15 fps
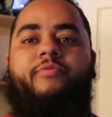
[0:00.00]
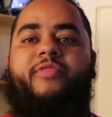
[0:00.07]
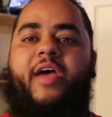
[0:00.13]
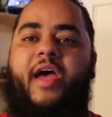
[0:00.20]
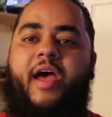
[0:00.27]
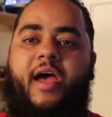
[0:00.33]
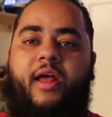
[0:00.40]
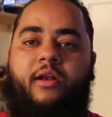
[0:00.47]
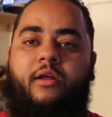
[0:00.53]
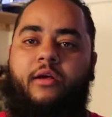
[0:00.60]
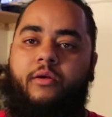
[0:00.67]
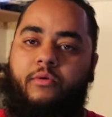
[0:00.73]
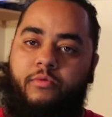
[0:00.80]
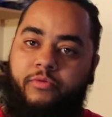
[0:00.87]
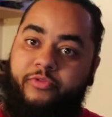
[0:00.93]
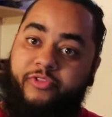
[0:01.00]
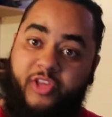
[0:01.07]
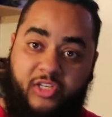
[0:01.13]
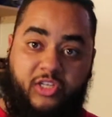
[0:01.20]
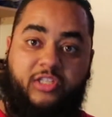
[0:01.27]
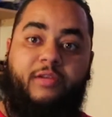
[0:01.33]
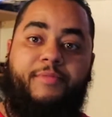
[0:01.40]
that
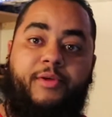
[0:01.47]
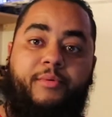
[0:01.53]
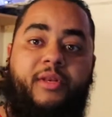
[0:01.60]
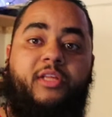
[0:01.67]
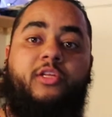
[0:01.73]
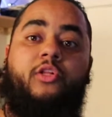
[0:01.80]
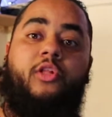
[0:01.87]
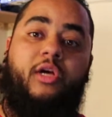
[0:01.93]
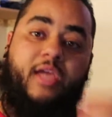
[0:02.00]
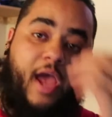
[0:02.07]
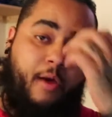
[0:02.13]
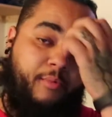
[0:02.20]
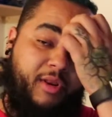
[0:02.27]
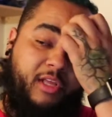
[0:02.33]
this is something we need to look at.